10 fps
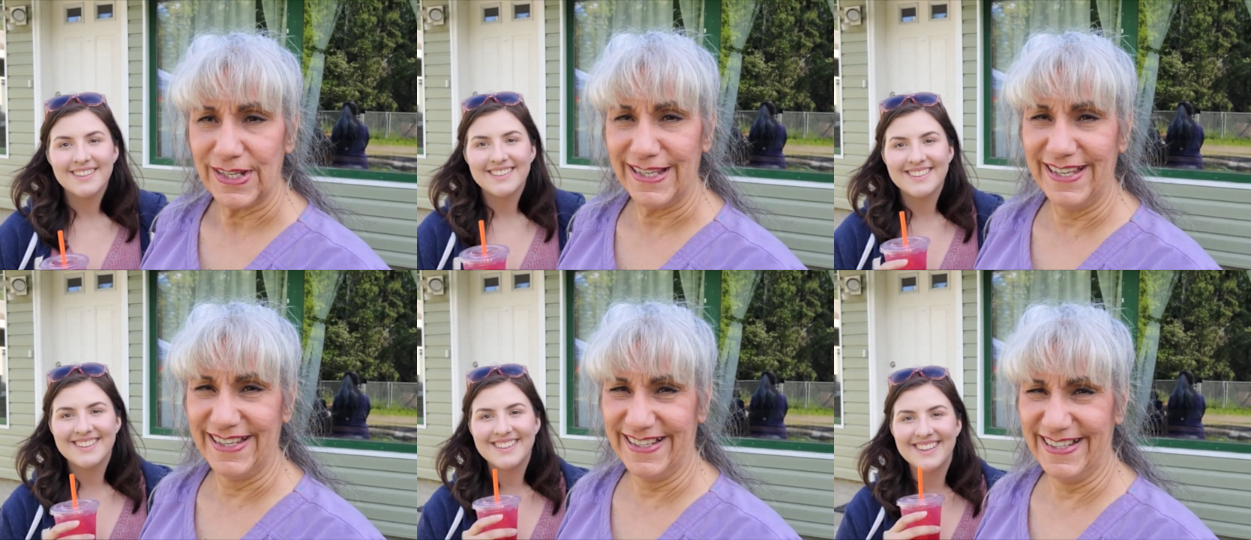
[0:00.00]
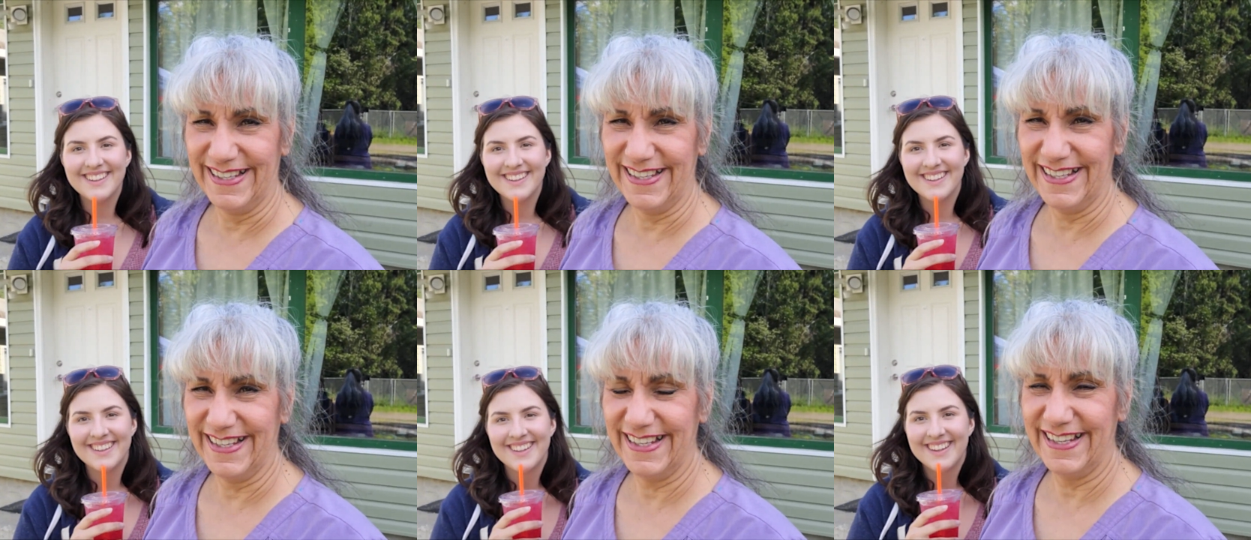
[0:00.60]
Speaker 1: mm
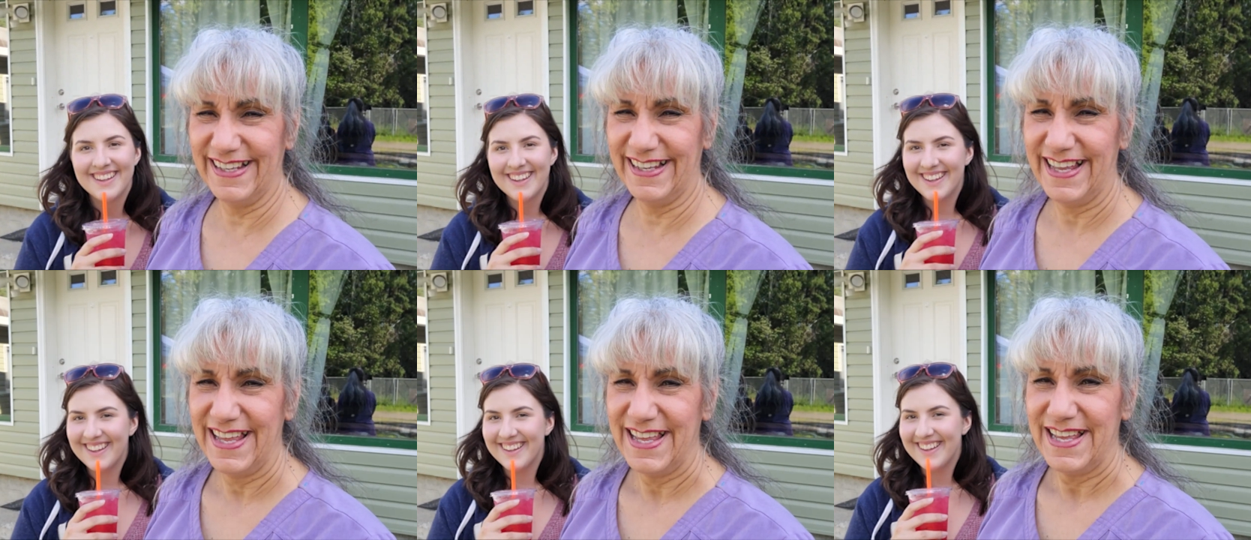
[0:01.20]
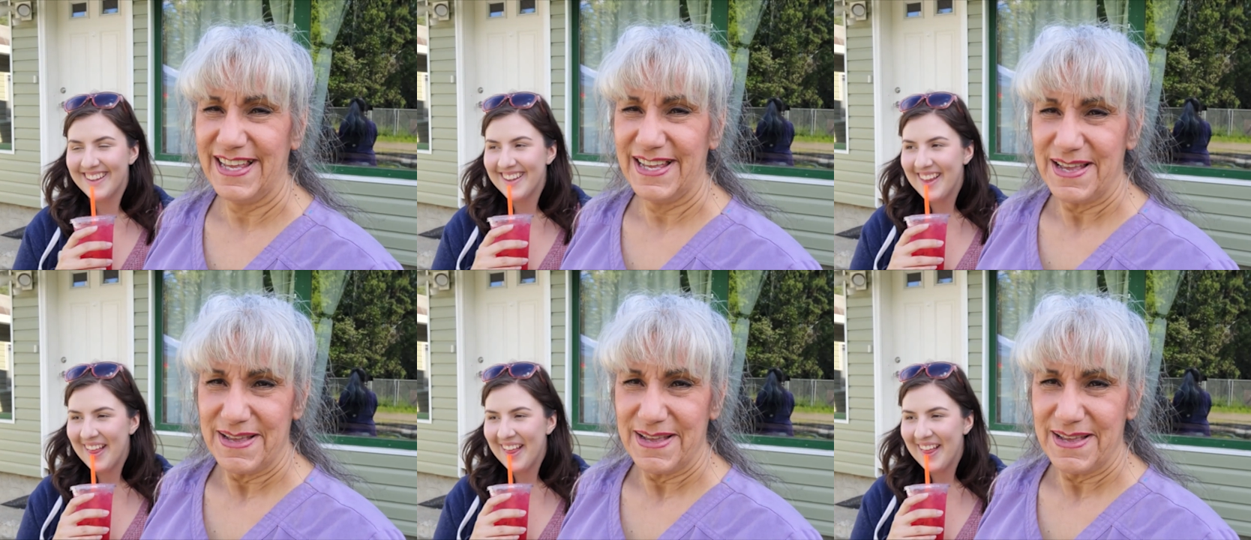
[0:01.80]
-hmm.